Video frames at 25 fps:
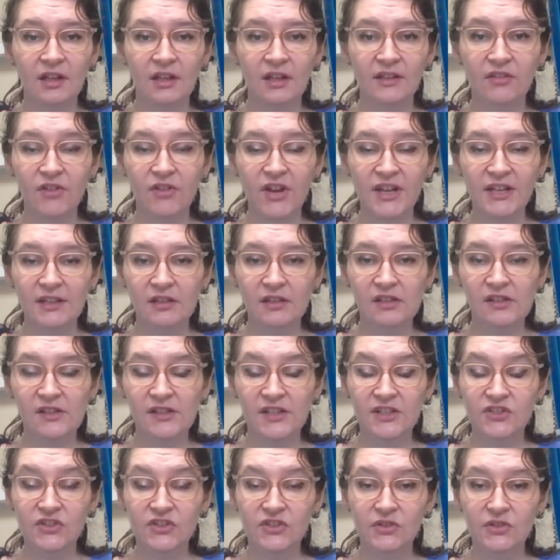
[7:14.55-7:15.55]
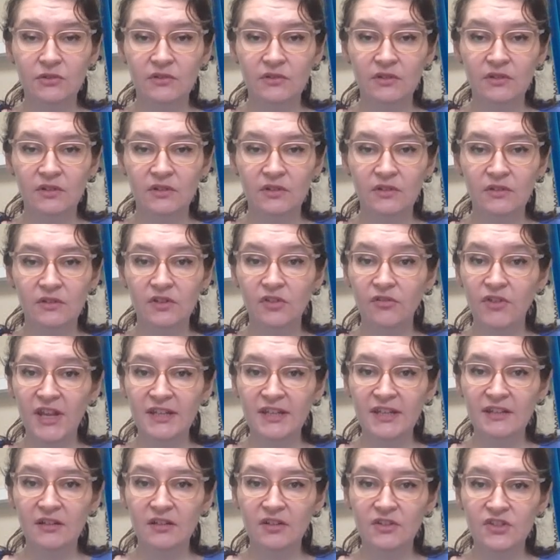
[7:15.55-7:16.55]
the
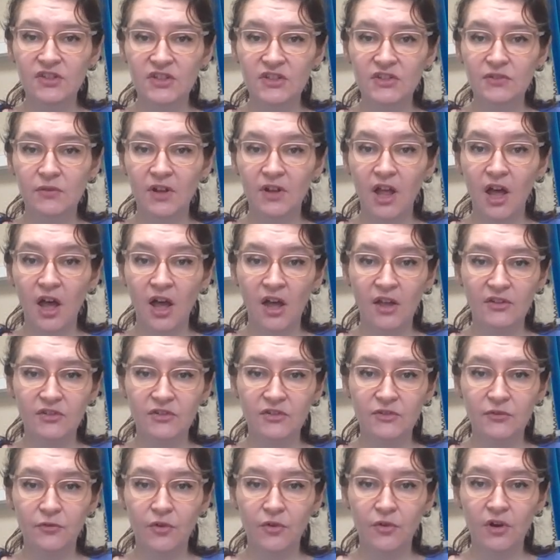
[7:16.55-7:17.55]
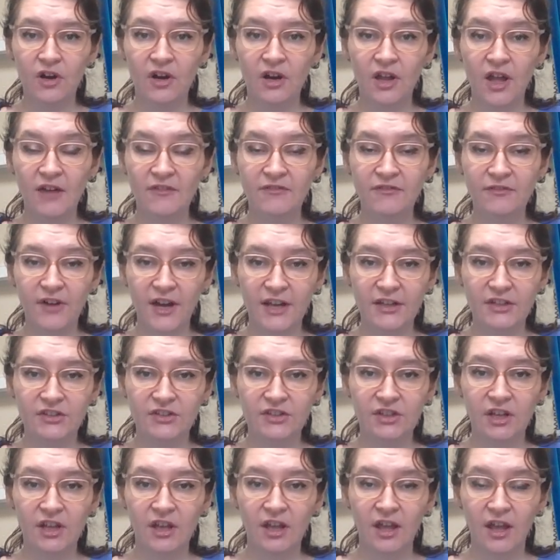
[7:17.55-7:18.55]
radiologist will ask for a
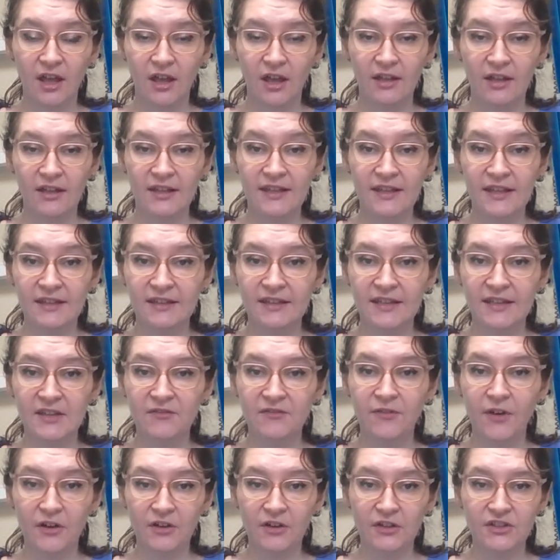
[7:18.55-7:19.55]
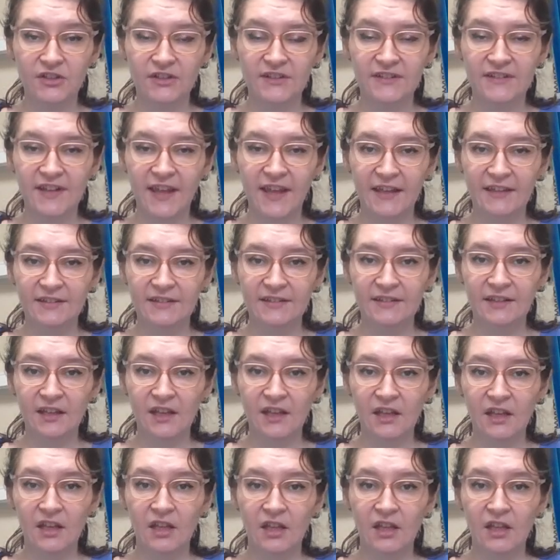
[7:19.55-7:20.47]
fresh kidney function test.